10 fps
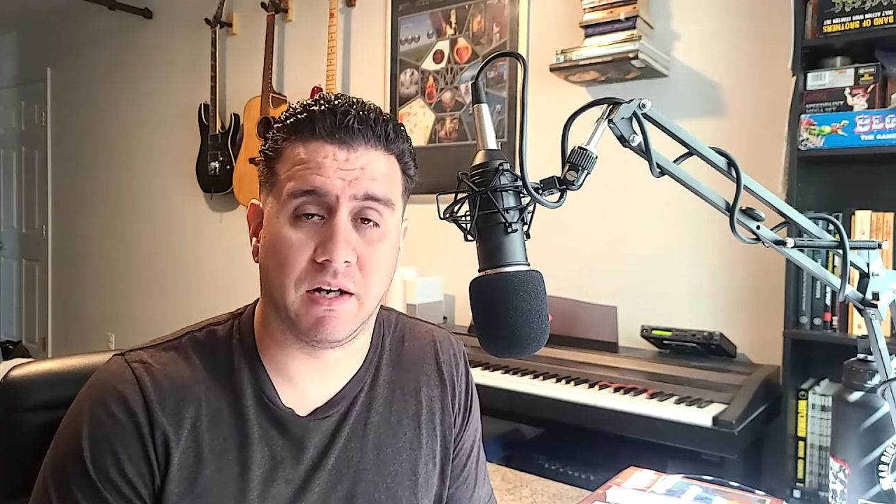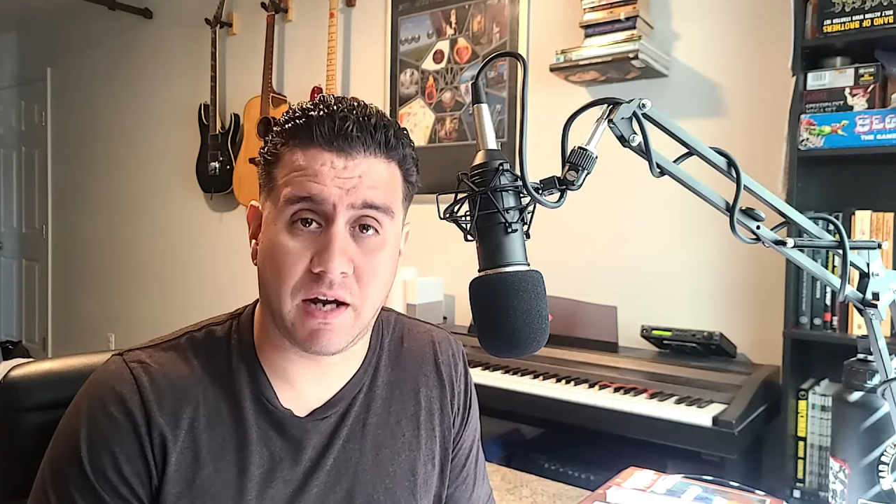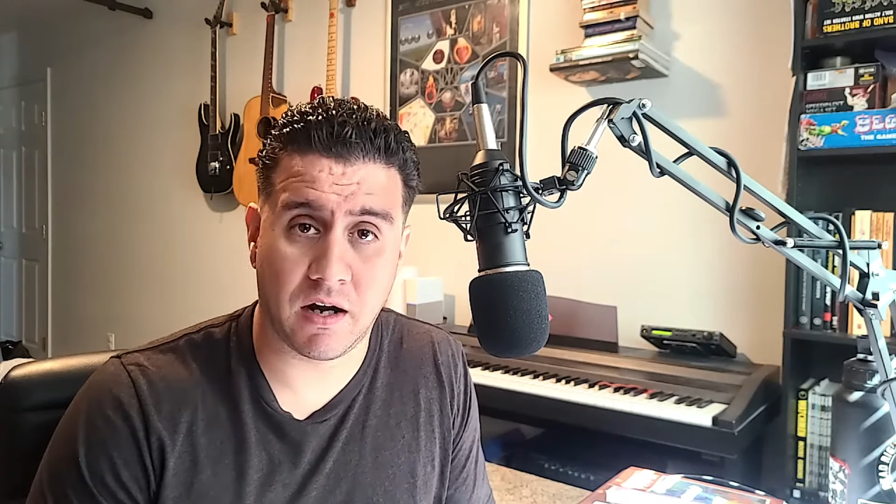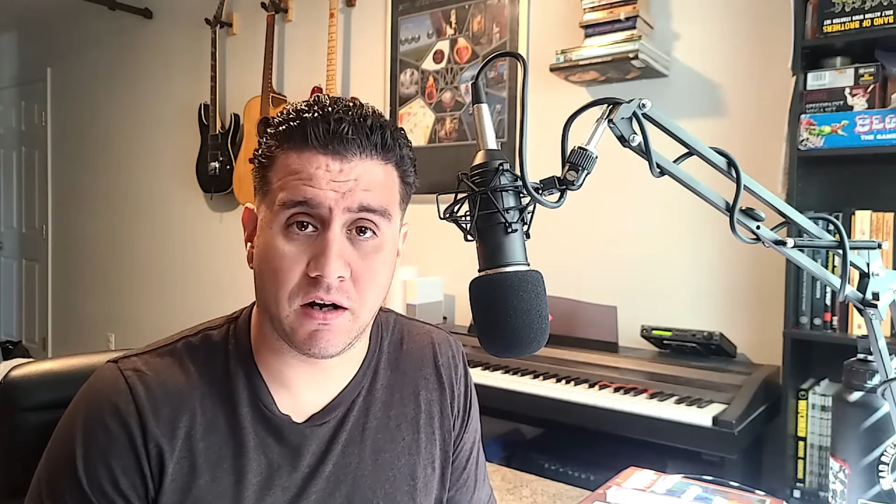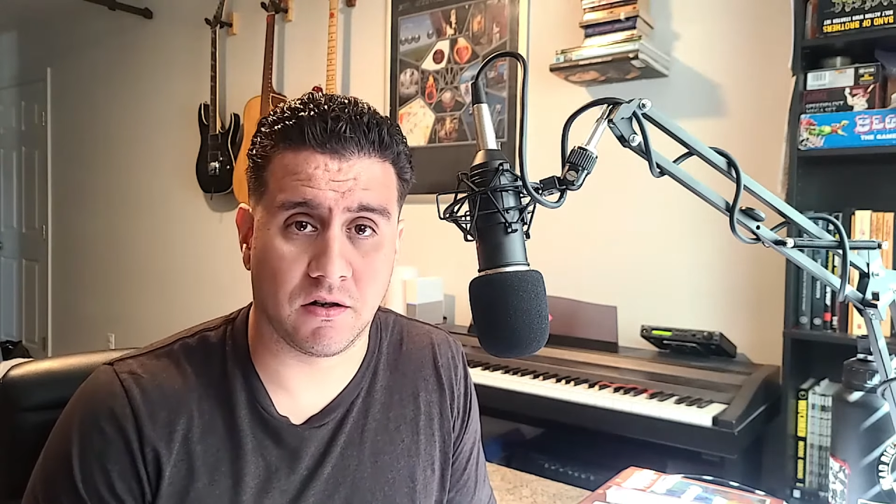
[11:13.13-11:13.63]
a
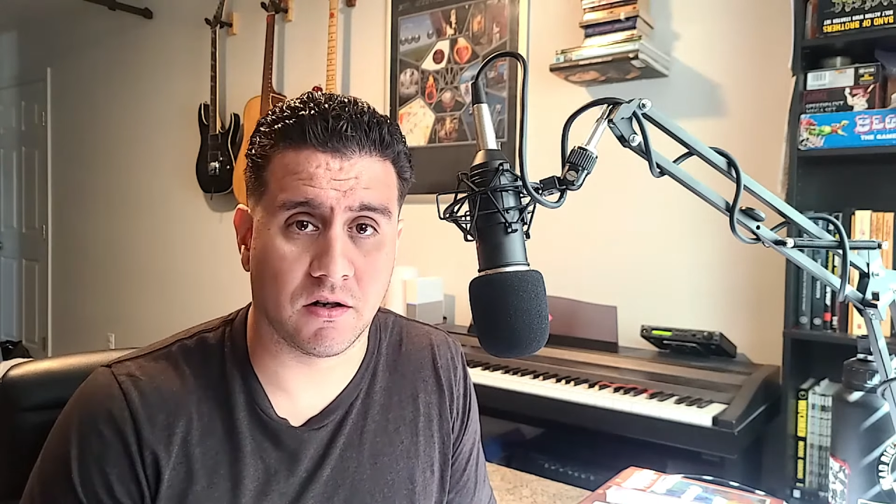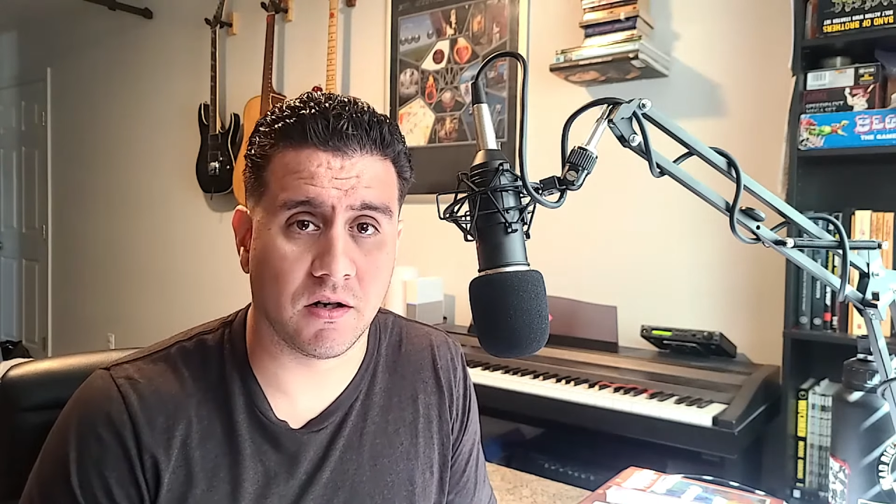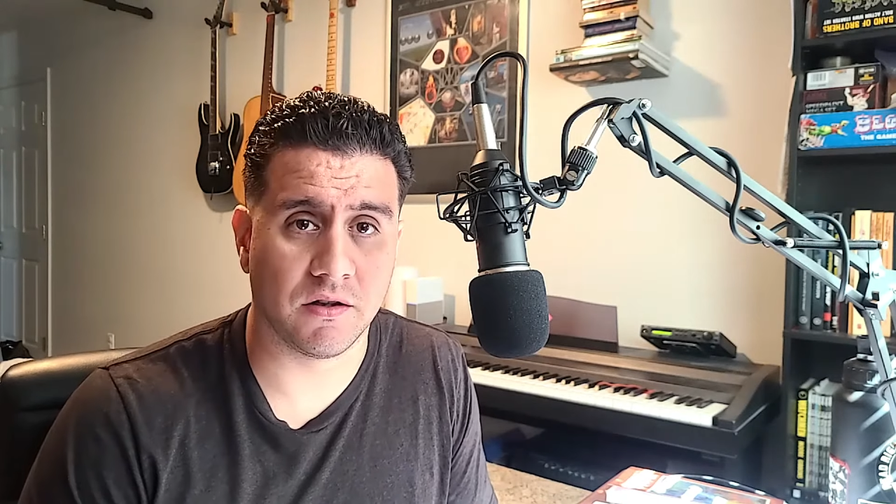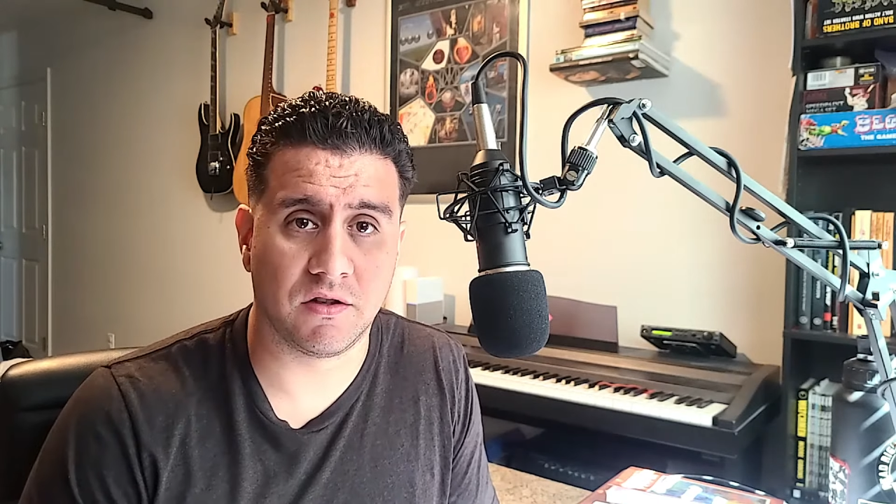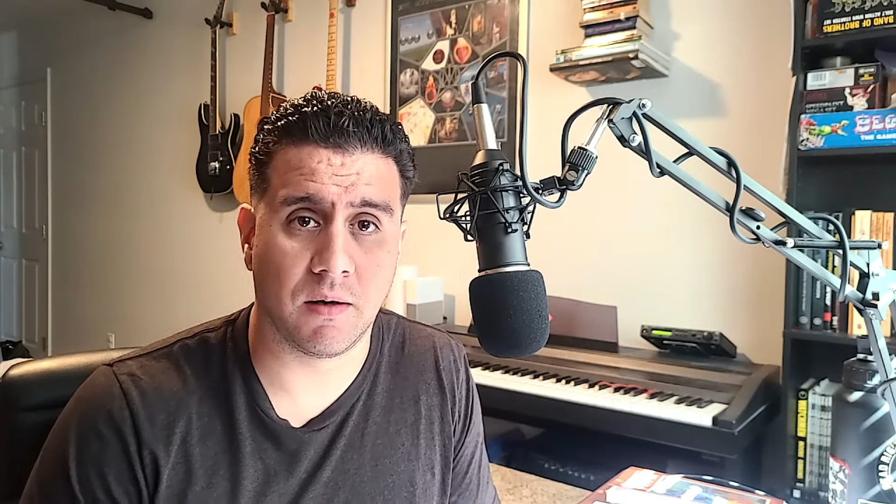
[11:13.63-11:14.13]
character
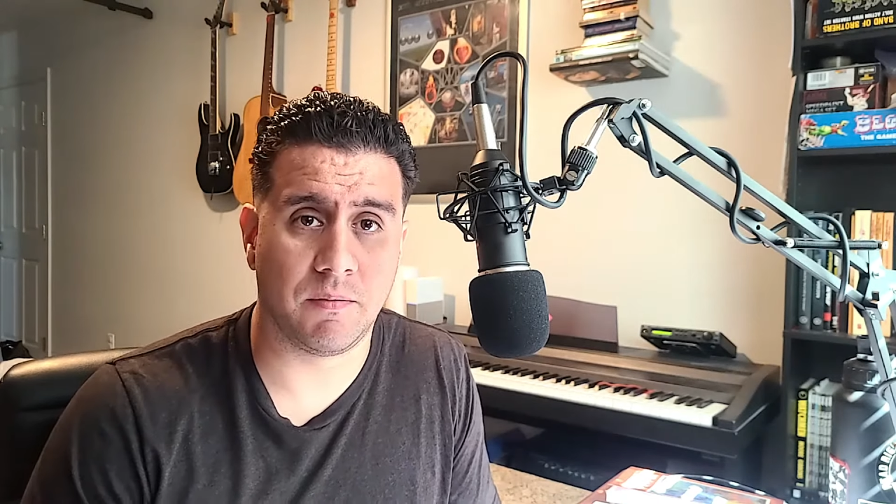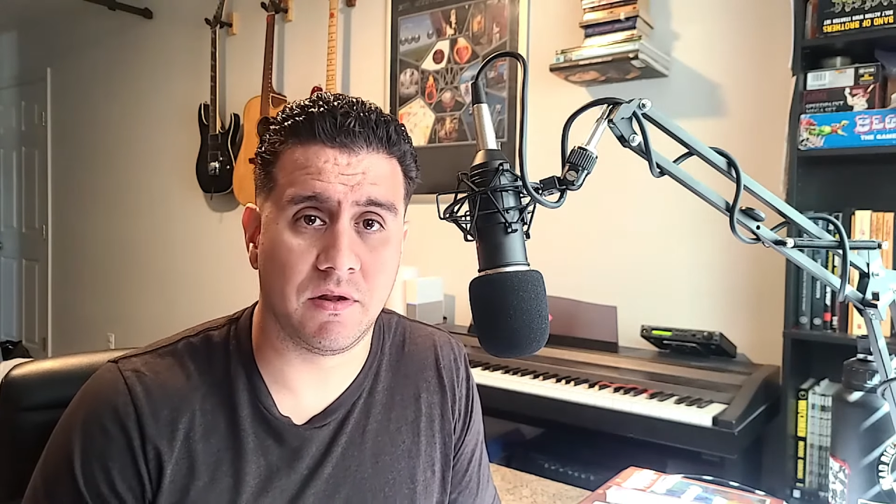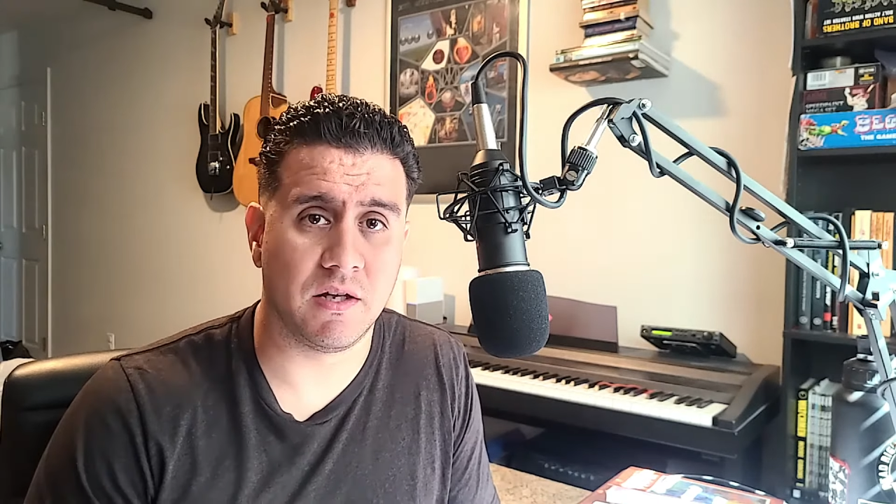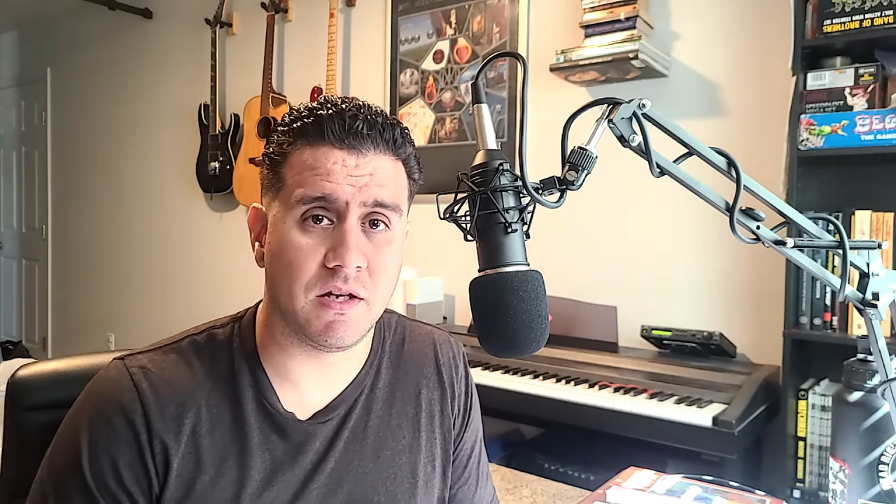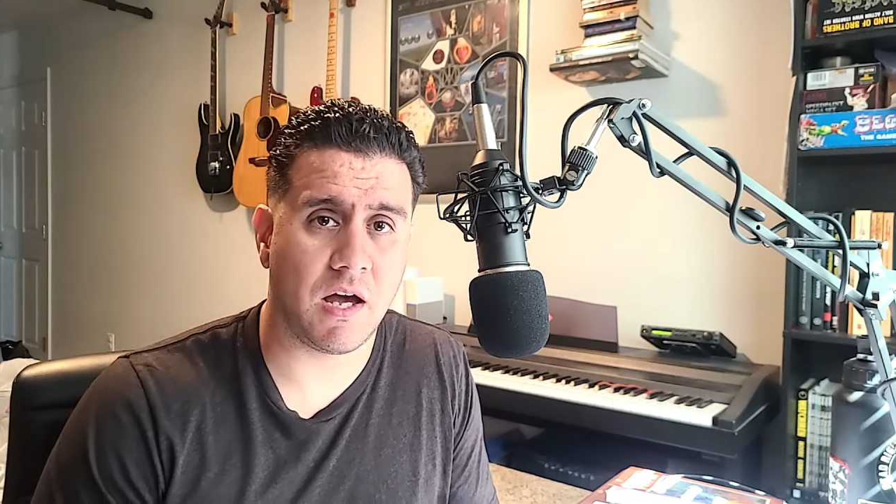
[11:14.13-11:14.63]
concept that